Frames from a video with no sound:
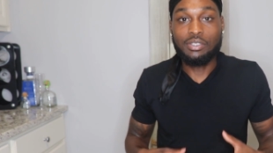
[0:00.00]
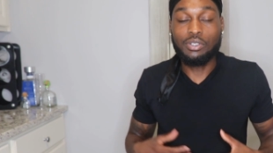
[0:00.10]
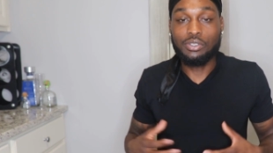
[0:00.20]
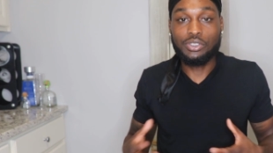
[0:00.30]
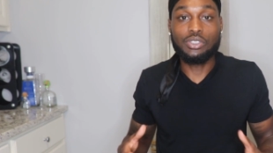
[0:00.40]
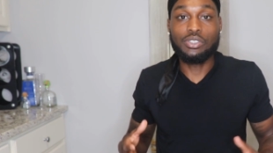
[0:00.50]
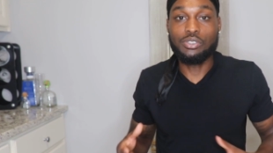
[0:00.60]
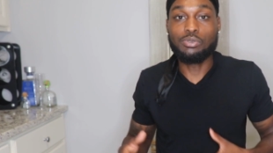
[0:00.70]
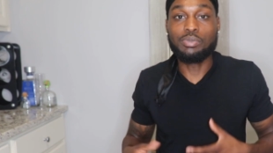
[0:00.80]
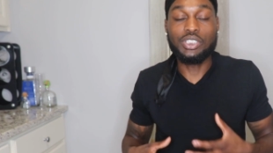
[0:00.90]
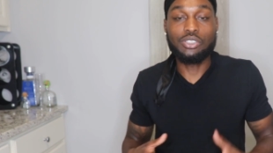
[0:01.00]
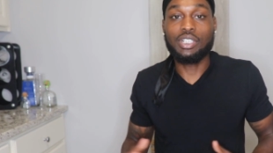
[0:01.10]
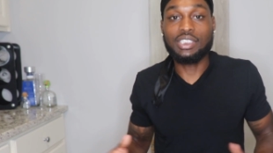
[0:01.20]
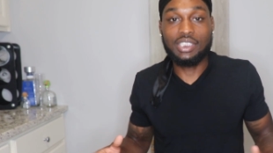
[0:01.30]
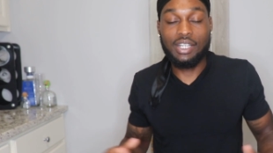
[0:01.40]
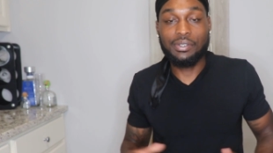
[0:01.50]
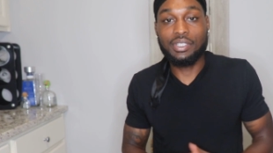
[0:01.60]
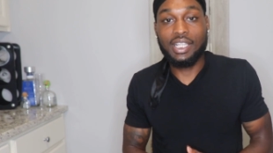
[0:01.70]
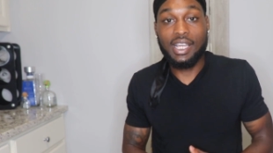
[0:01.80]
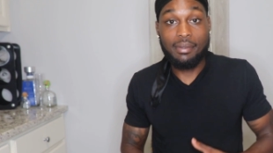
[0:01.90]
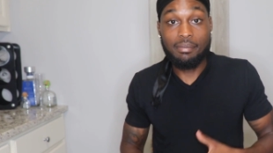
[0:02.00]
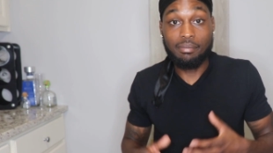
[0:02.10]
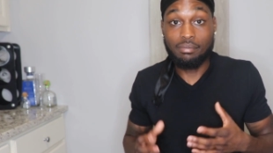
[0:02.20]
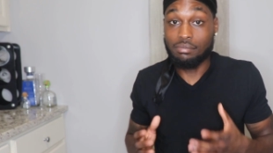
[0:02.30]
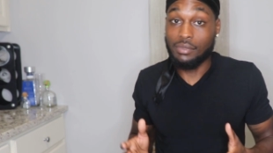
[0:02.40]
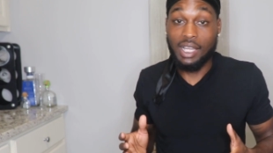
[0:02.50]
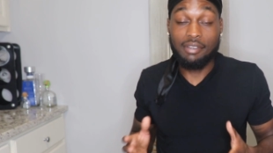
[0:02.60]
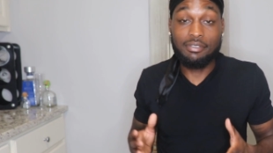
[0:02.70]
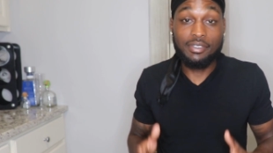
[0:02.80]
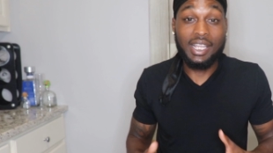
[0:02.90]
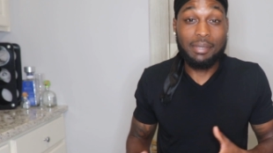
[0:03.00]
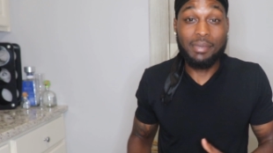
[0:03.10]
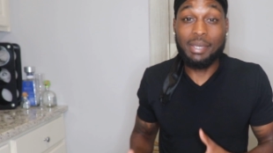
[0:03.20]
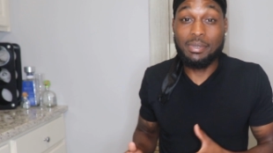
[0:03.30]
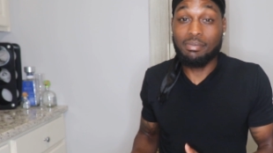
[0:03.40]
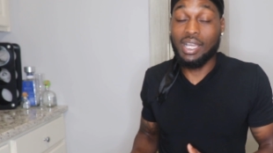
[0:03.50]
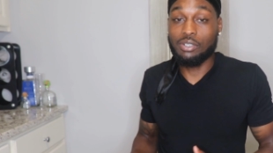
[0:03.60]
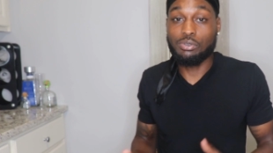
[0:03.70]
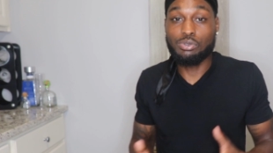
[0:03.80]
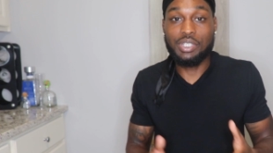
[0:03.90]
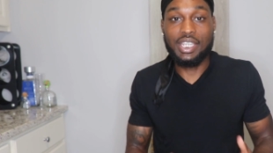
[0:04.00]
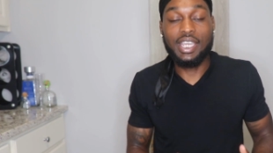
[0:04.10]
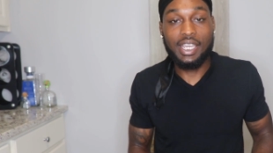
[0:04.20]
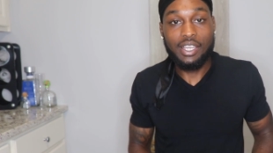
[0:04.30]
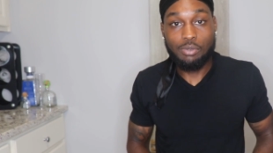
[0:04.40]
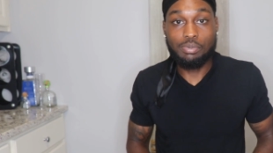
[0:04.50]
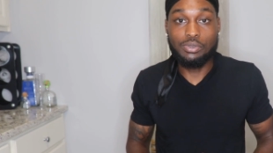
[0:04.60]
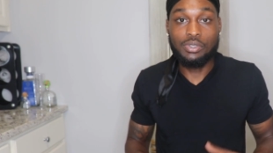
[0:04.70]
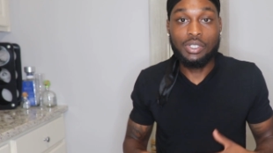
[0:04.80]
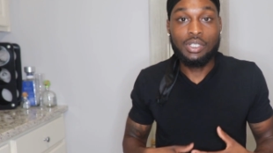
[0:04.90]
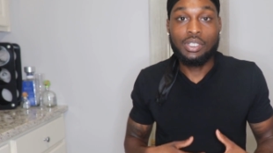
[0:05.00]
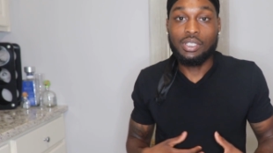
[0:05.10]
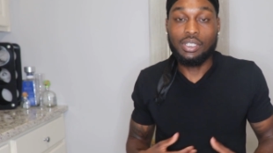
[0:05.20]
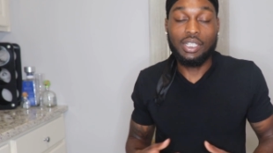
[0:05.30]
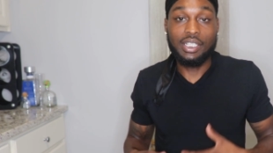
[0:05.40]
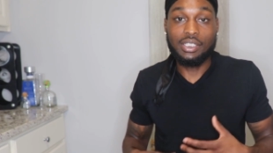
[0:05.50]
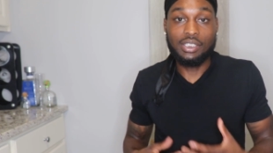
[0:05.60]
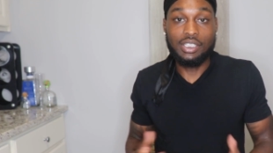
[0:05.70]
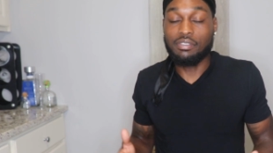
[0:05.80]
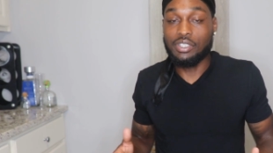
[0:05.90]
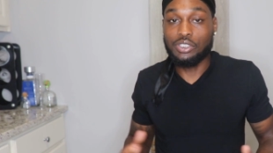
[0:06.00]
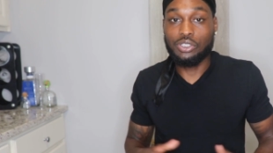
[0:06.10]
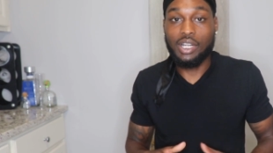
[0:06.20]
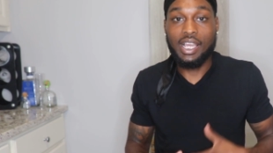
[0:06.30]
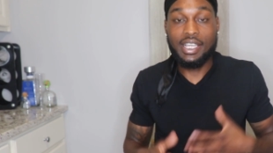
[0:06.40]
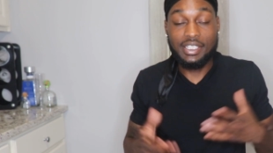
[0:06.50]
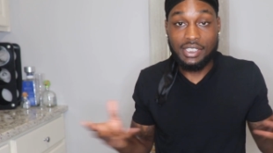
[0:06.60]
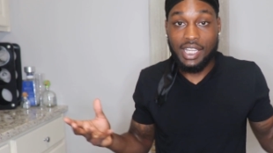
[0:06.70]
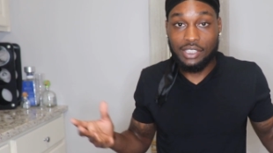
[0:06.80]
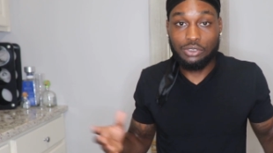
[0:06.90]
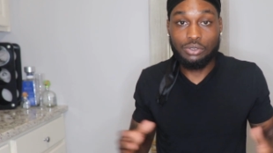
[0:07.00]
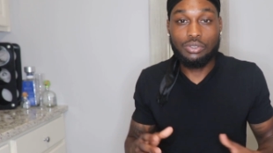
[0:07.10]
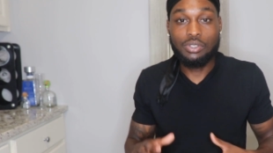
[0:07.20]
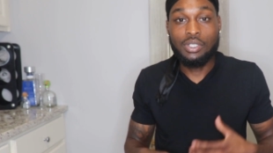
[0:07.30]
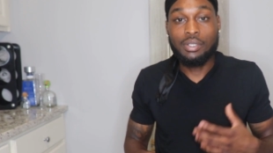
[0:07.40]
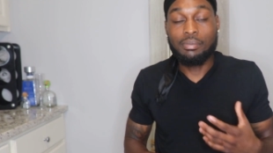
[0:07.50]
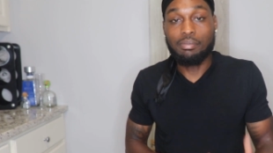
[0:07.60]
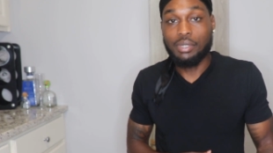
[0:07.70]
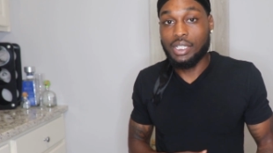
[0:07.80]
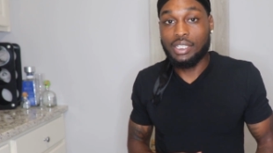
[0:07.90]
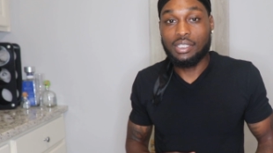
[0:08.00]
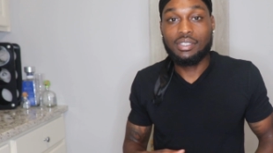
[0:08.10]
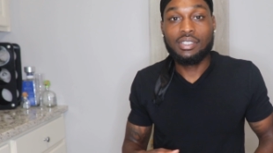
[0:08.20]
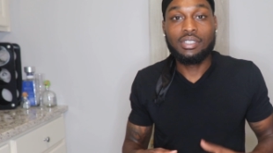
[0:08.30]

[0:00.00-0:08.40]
you know, you be stressed out a lot, I feel like maybe Maca Root can help you. Like, give it a try. It's natural, but